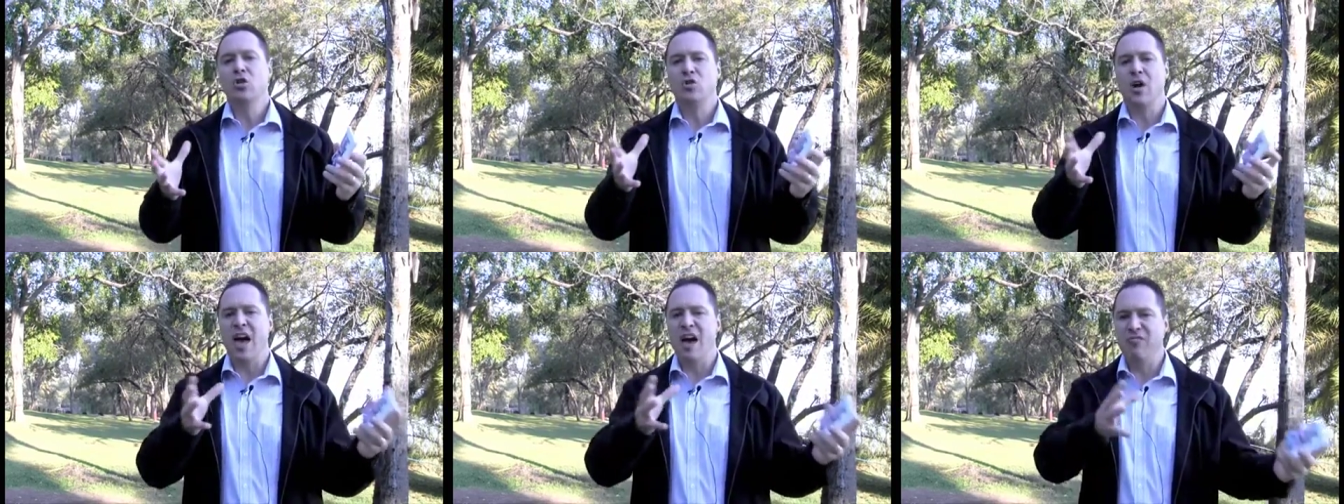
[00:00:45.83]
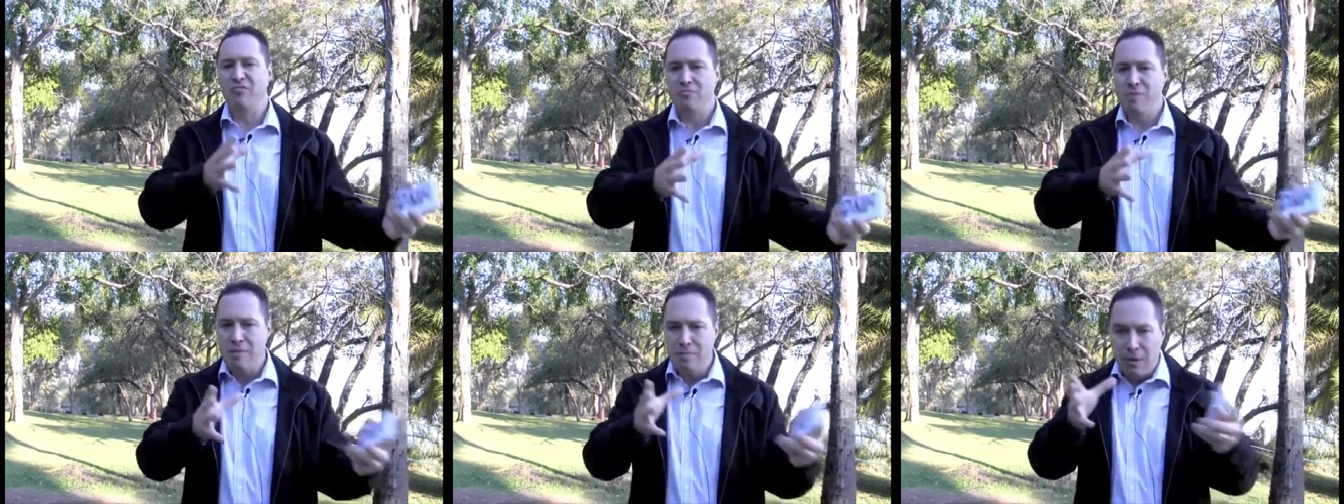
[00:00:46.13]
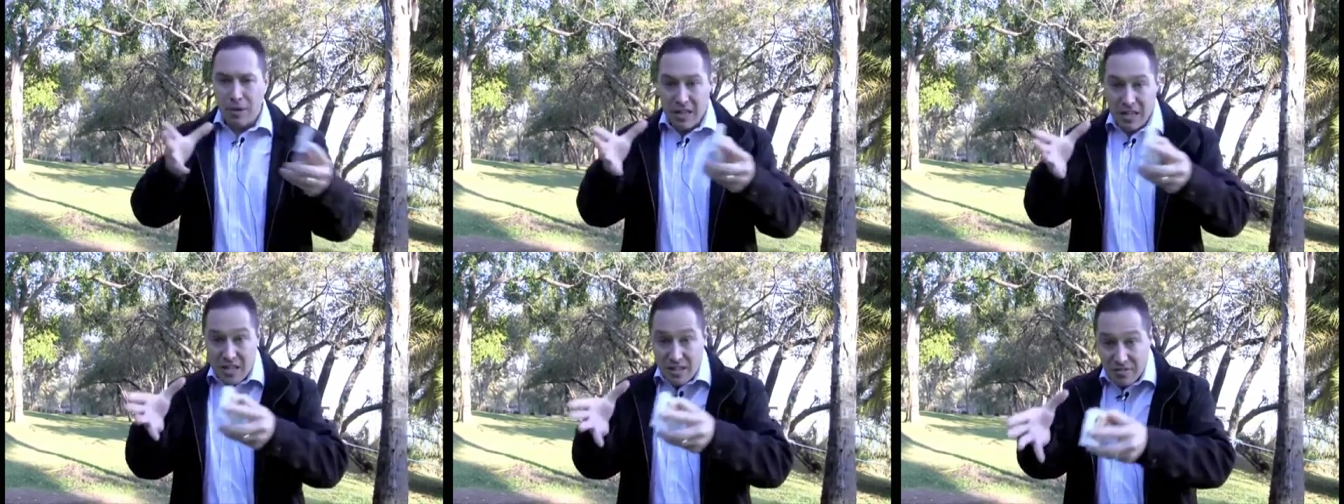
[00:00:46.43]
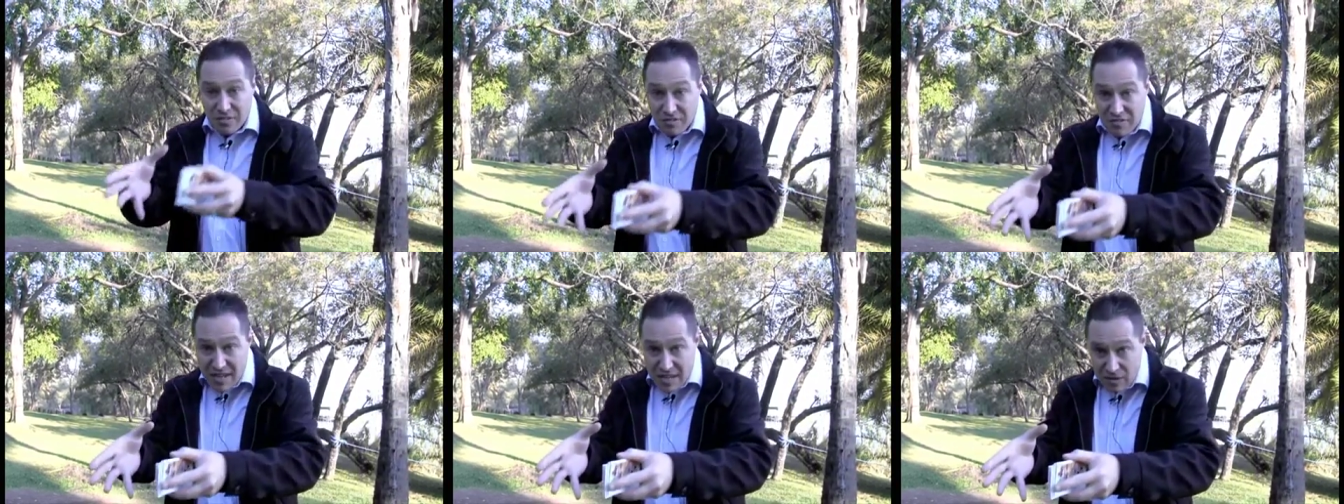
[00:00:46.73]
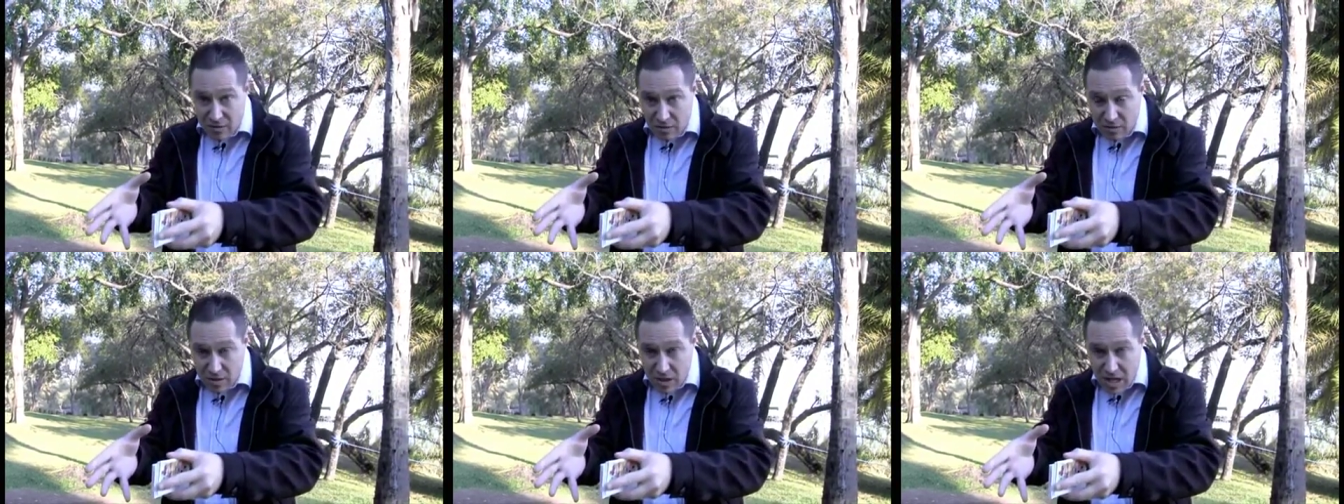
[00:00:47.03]
to have people in the
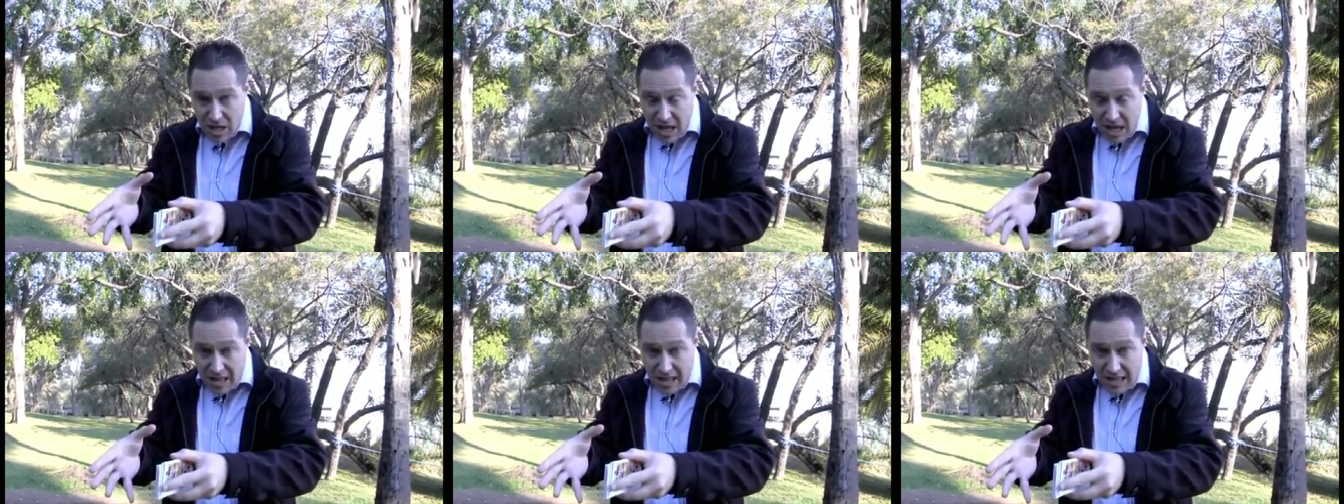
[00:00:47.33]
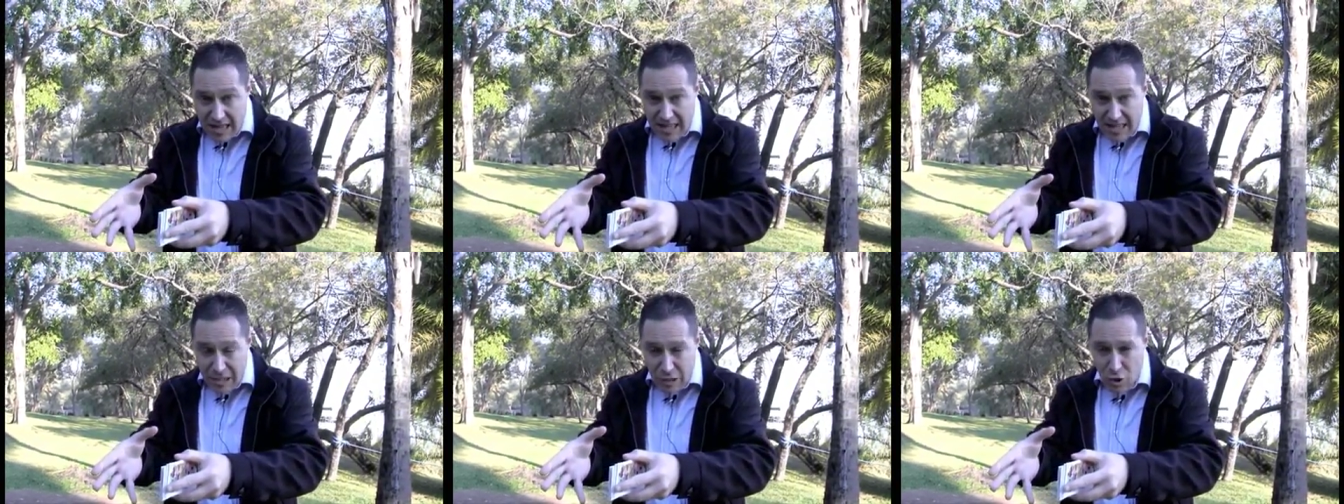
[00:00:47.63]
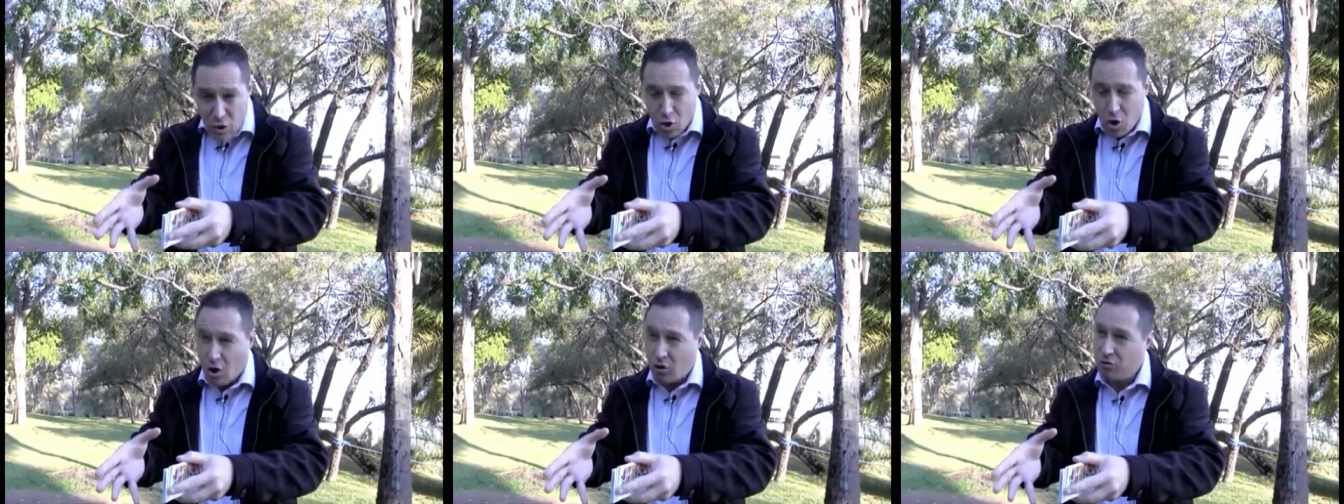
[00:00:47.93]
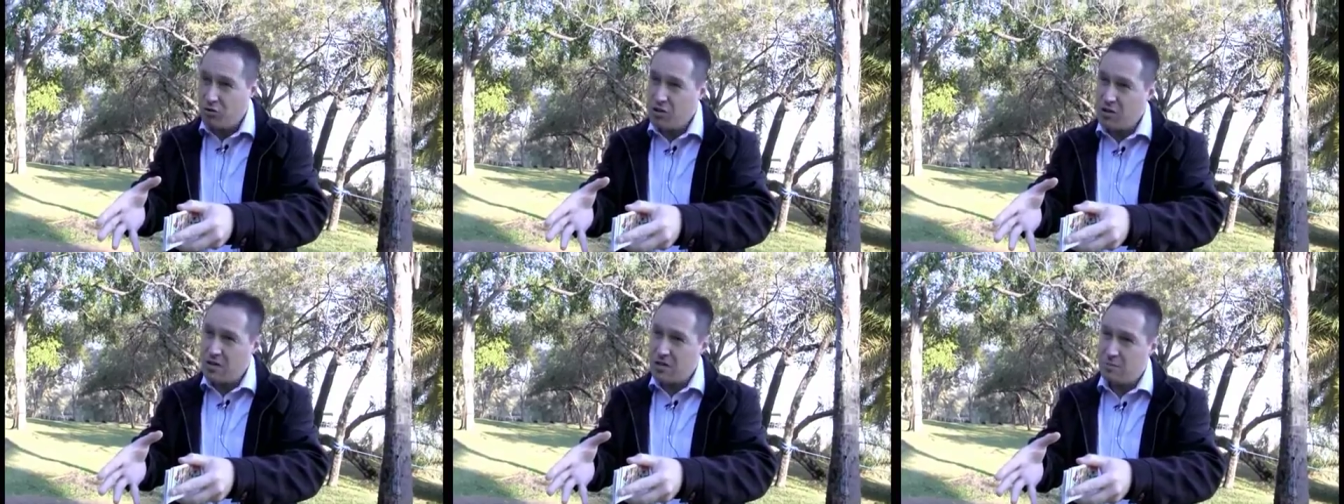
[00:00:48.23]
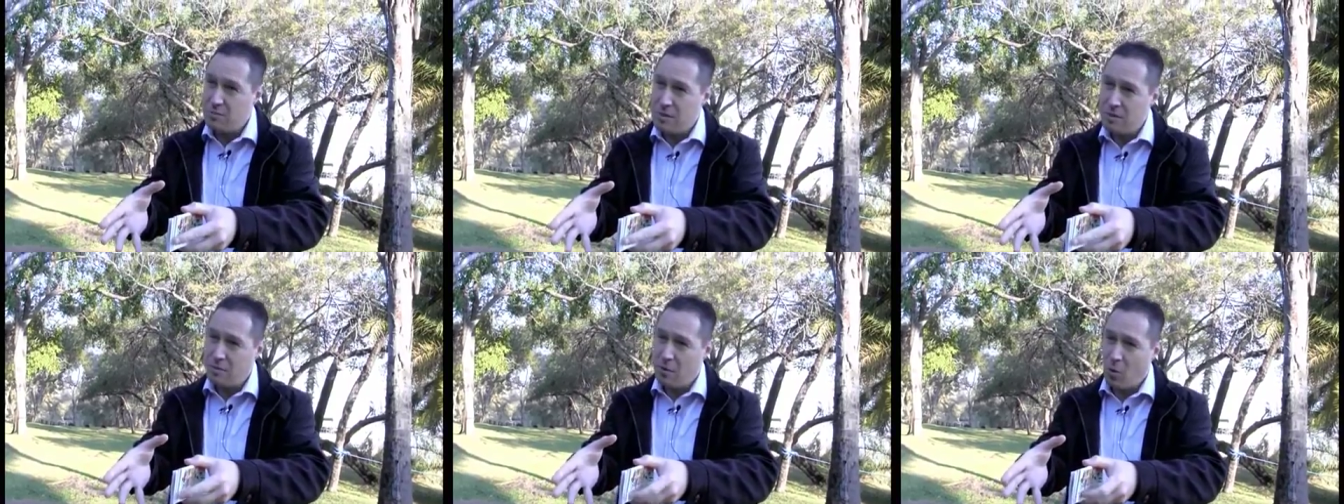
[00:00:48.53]
field that can look after
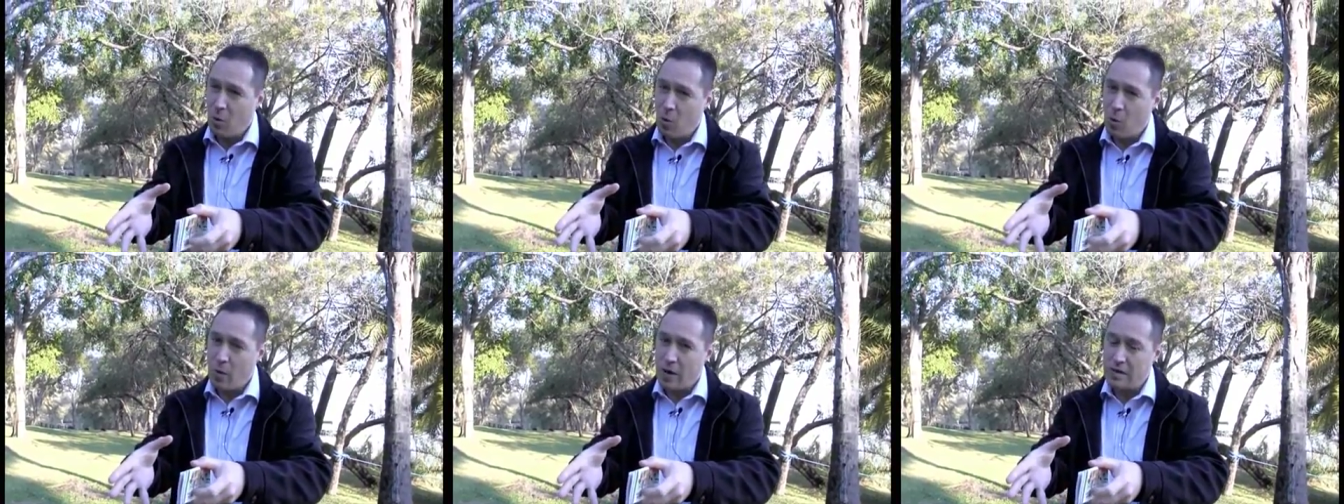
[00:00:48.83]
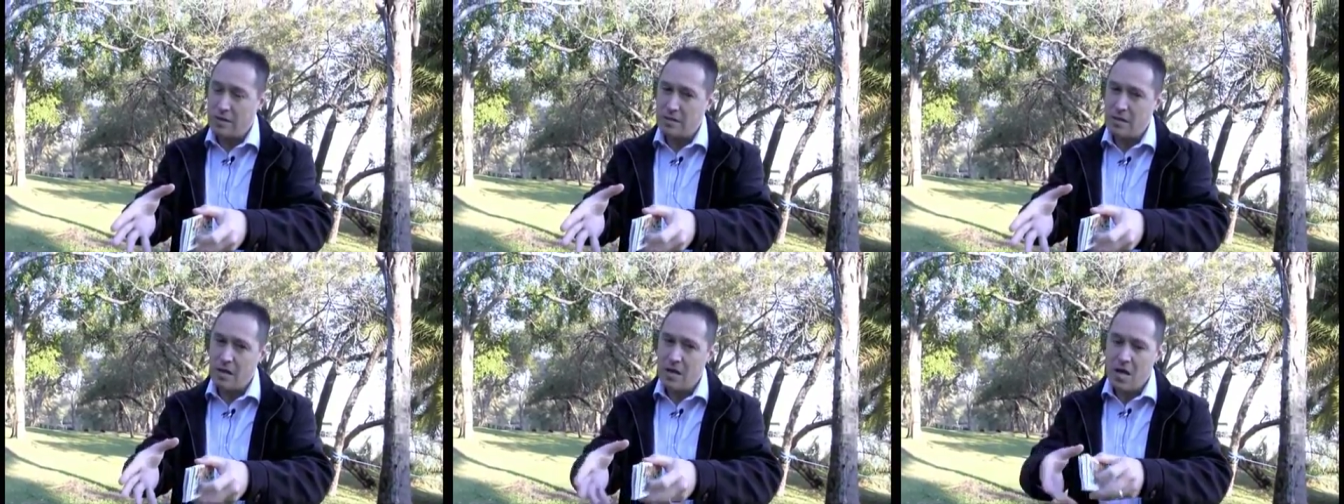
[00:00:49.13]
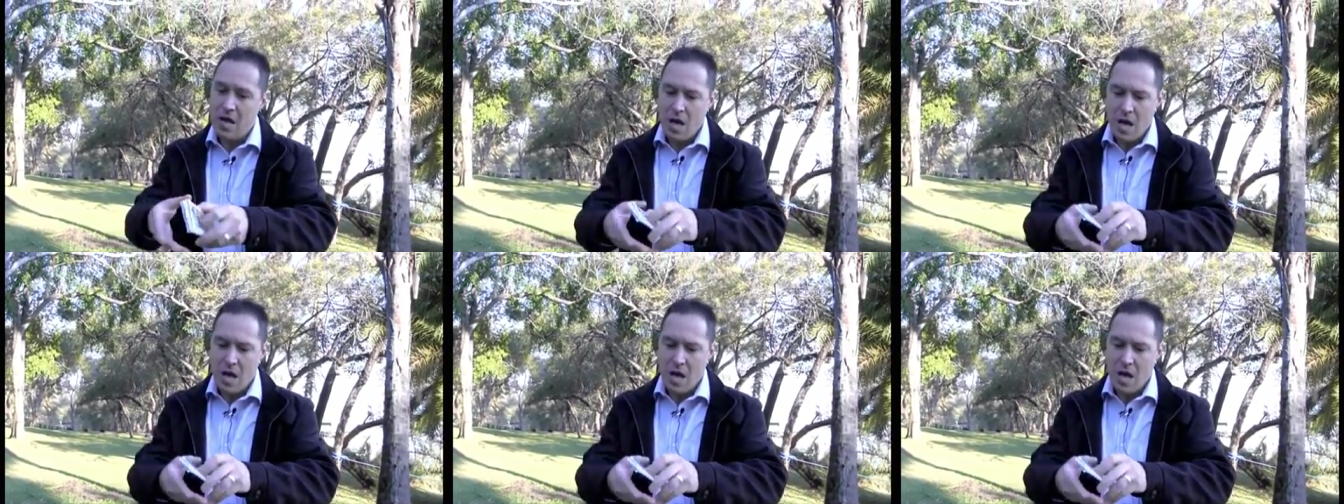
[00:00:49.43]
these people always.